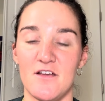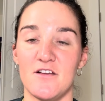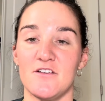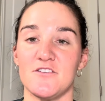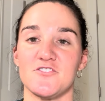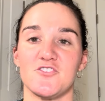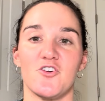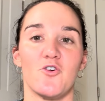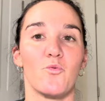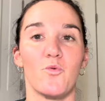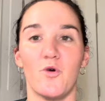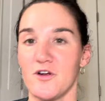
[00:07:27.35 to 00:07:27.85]

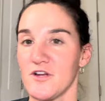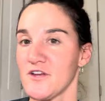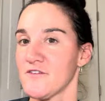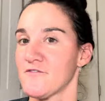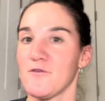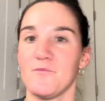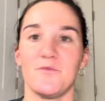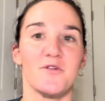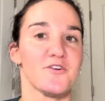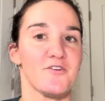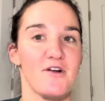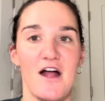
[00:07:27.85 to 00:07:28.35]
So working
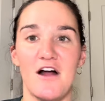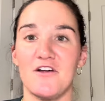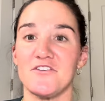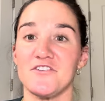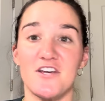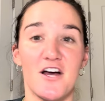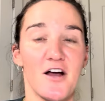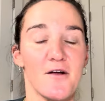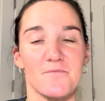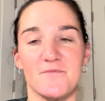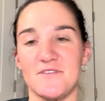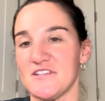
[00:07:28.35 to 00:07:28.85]
from the ground
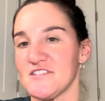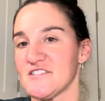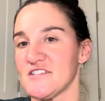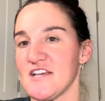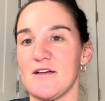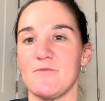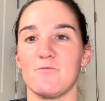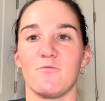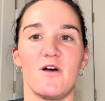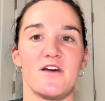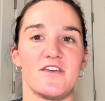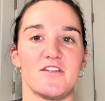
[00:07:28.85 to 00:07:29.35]
up, the
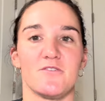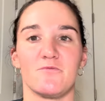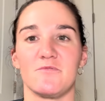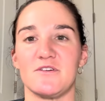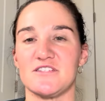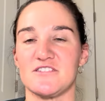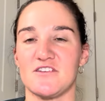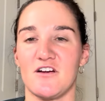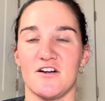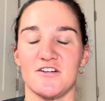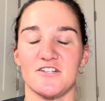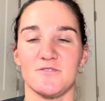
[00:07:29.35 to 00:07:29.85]
same way that we
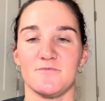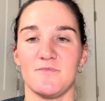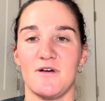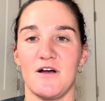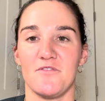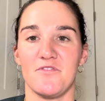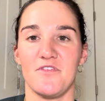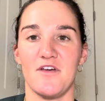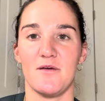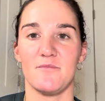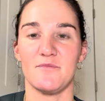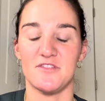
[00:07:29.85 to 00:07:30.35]
talked
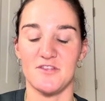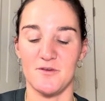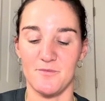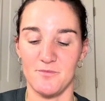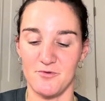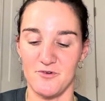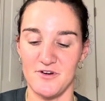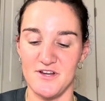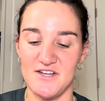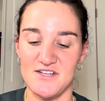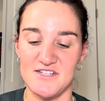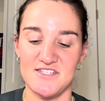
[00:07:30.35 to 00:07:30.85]
about them in the
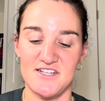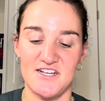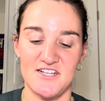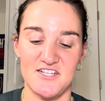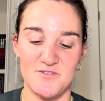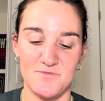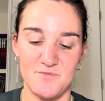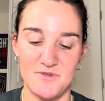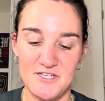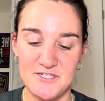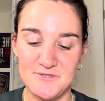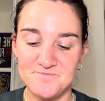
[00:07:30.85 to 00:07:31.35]

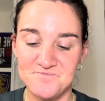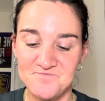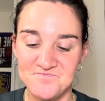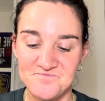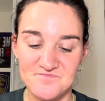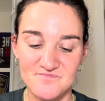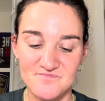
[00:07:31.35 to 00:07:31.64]
pre-assessment,